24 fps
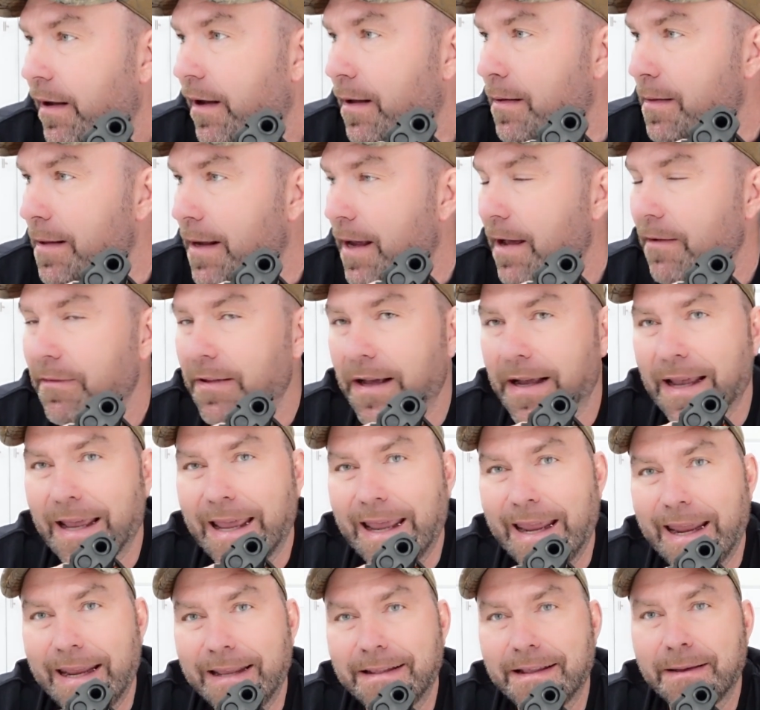I think I have like an
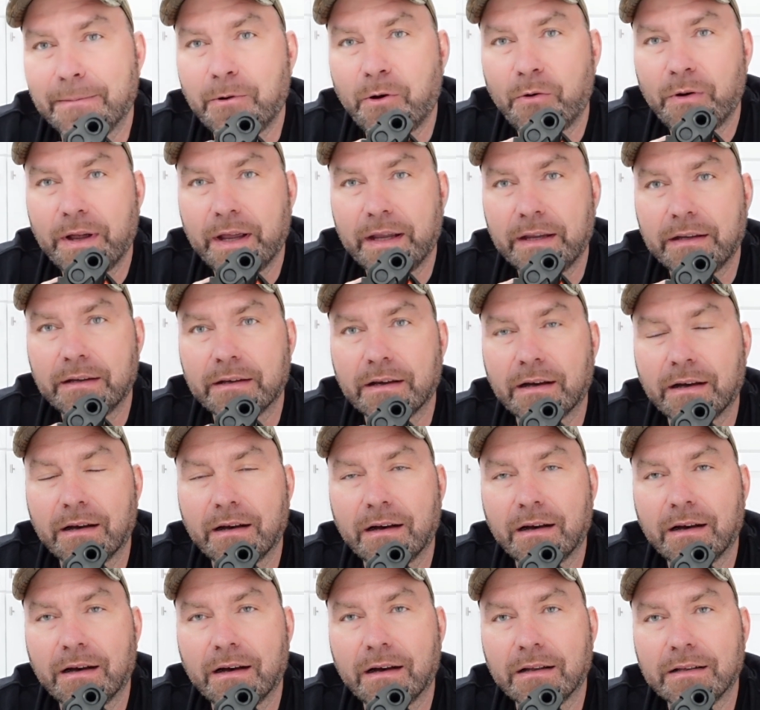8 MOA
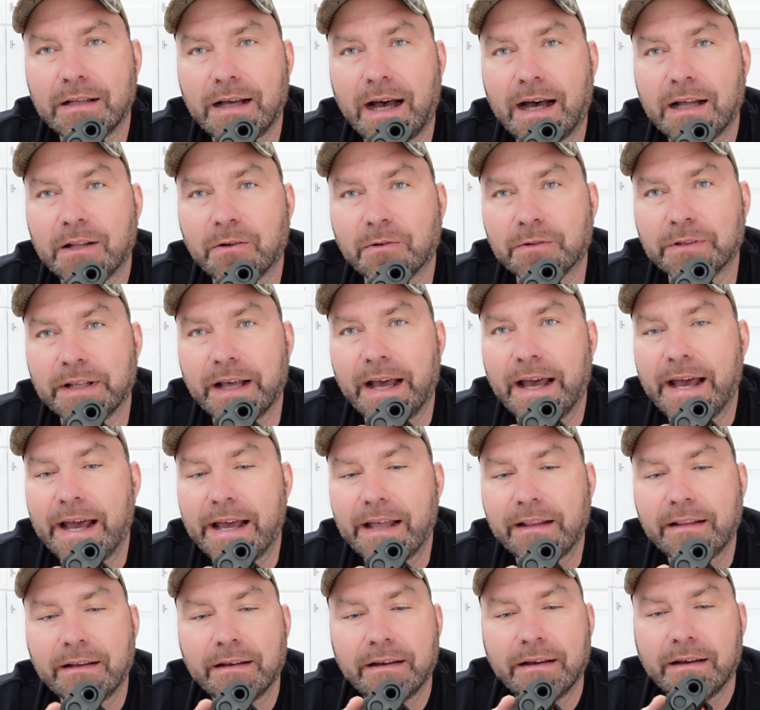dot on
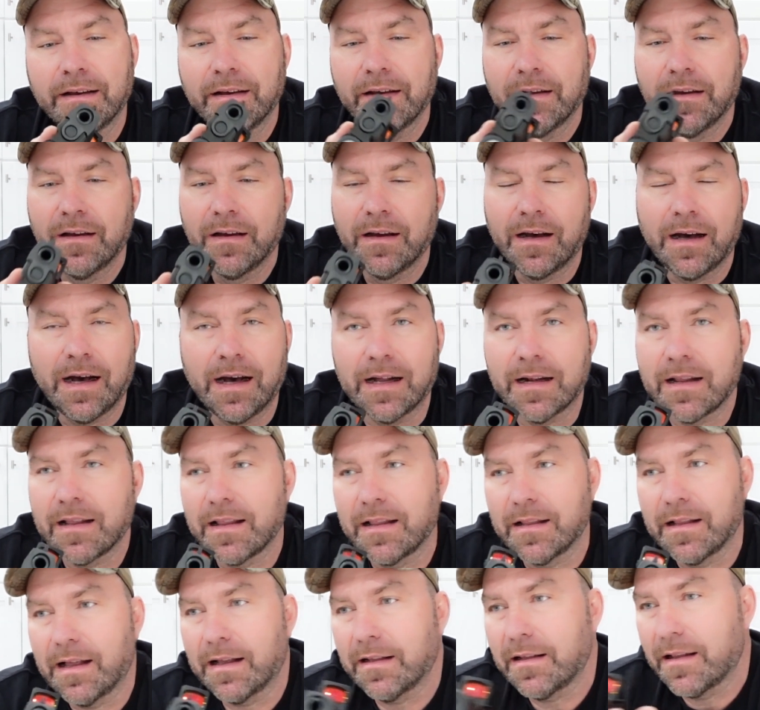that. Other
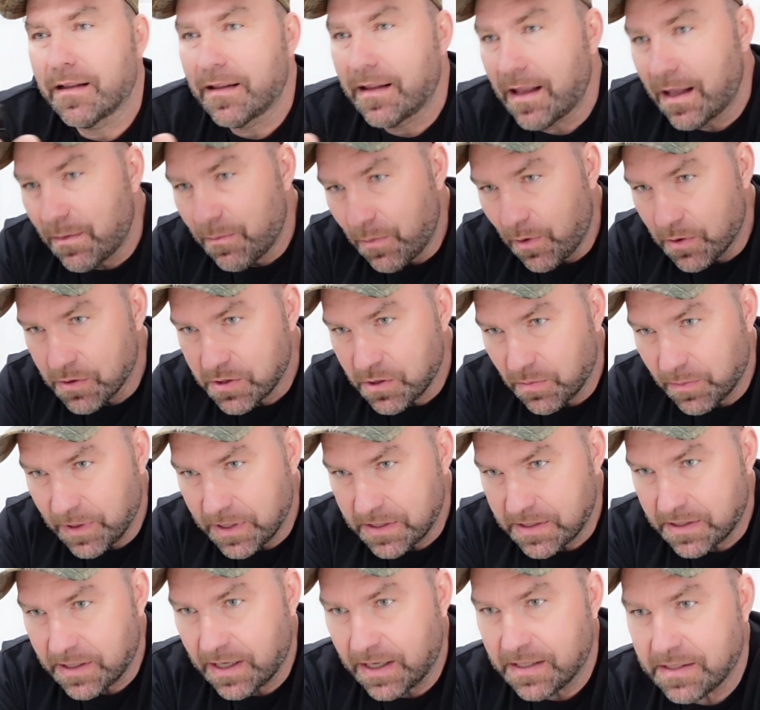than that, most of my
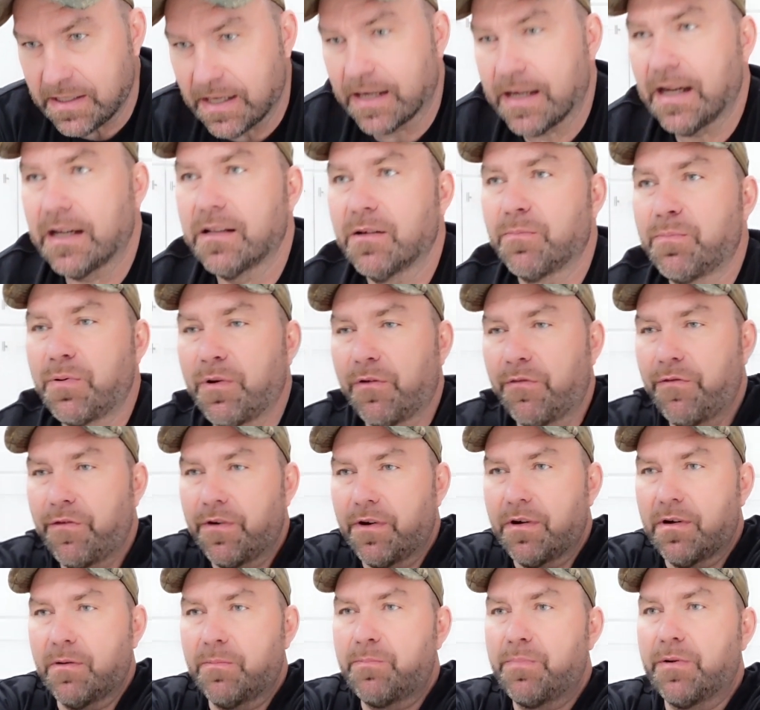sight I kind of
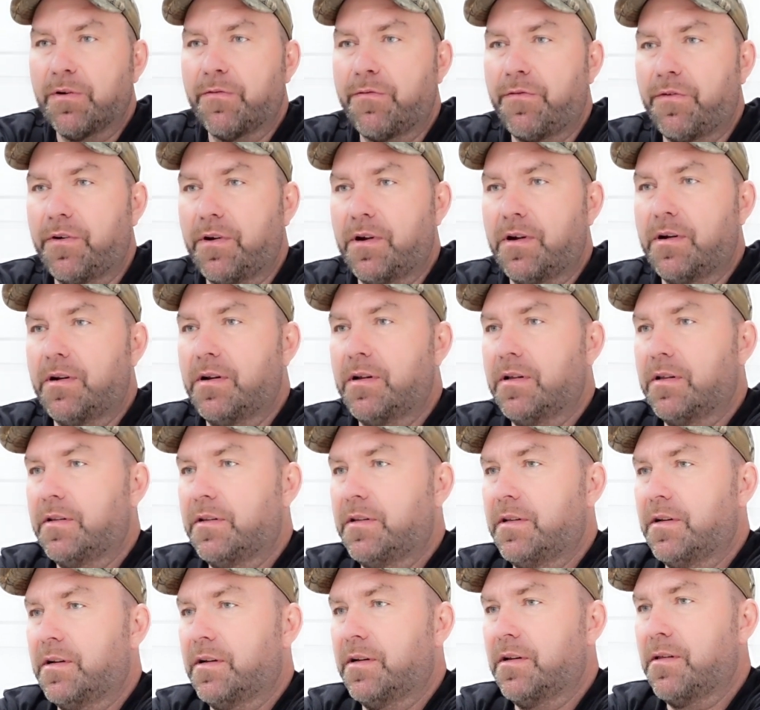prefer
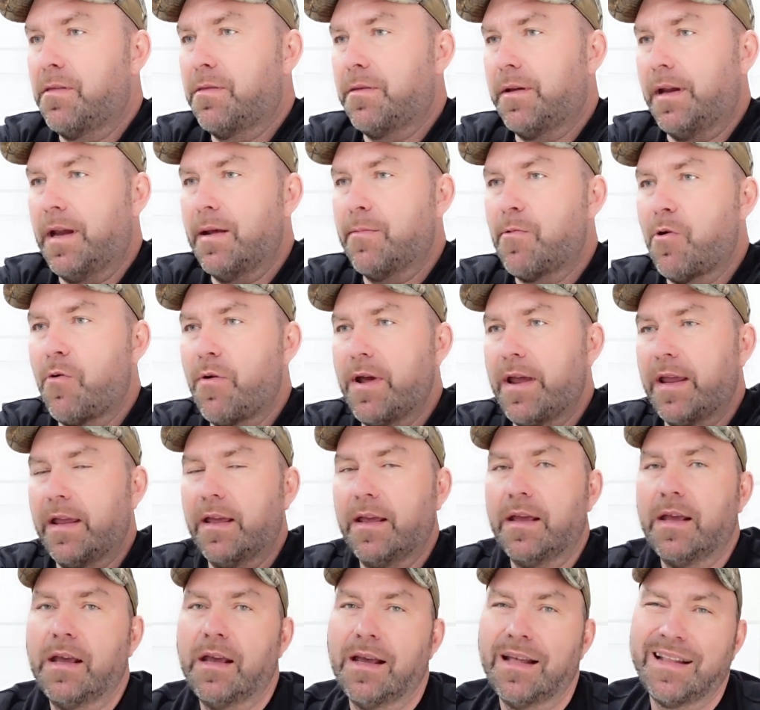the 3 MOA.
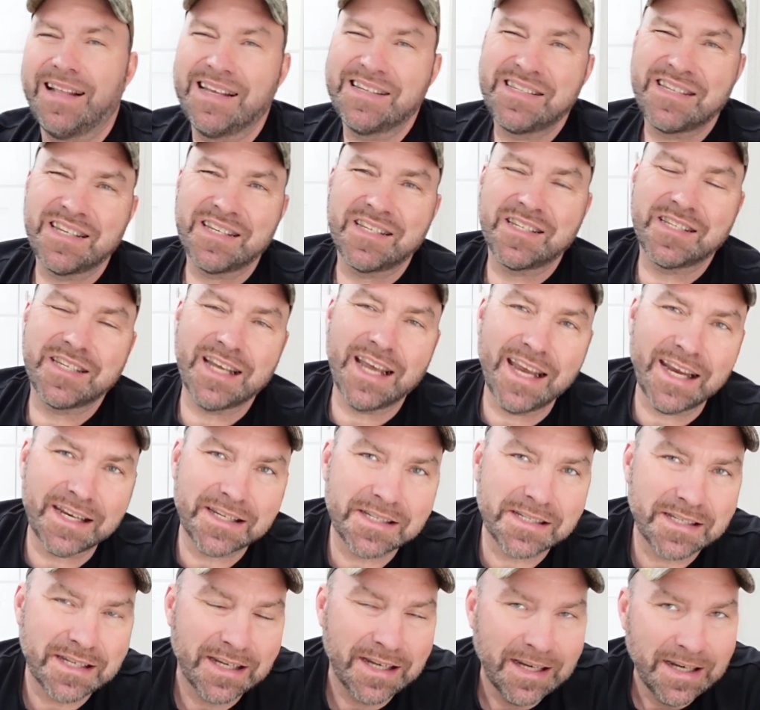This is
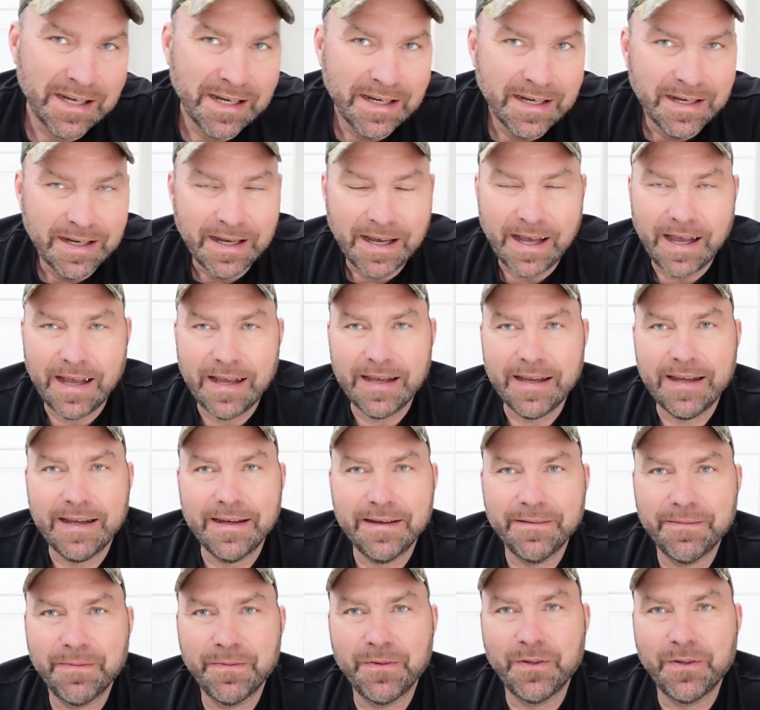6. I